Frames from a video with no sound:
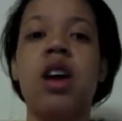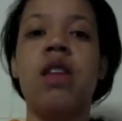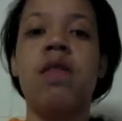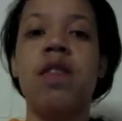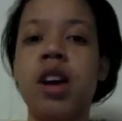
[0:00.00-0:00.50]

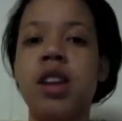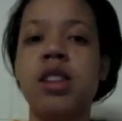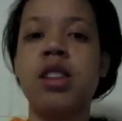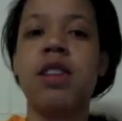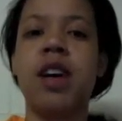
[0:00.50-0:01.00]

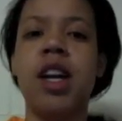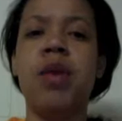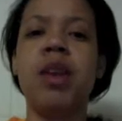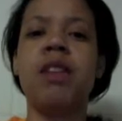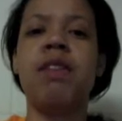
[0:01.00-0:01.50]
First, to find out
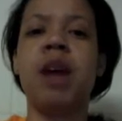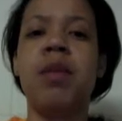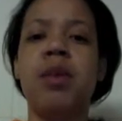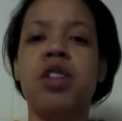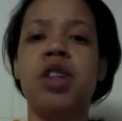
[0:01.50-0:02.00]
what the
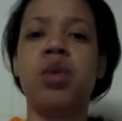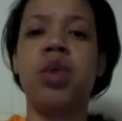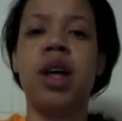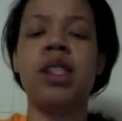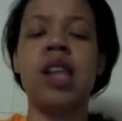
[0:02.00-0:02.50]
flapper trend
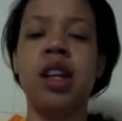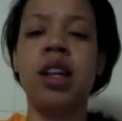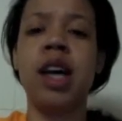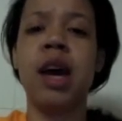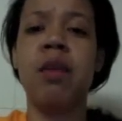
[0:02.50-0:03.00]
was, I
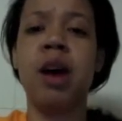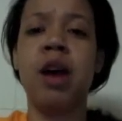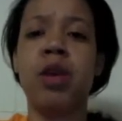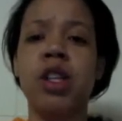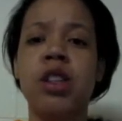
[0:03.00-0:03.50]
looked at my
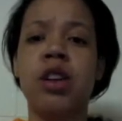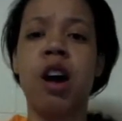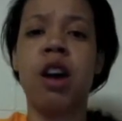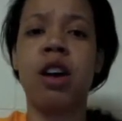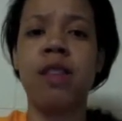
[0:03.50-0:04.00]
original
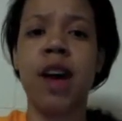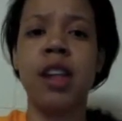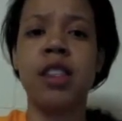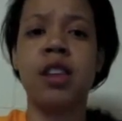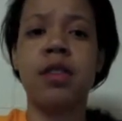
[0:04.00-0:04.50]

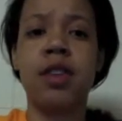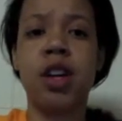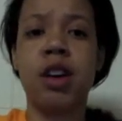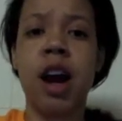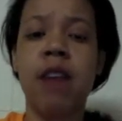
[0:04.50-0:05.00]
artifact, the
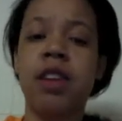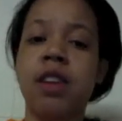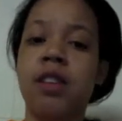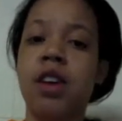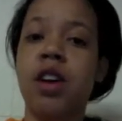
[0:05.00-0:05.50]
photograph
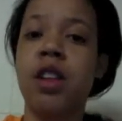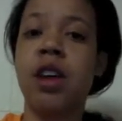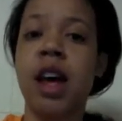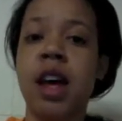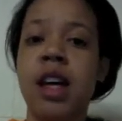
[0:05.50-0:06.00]
living on
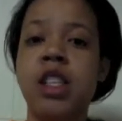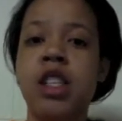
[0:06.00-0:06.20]
the edge,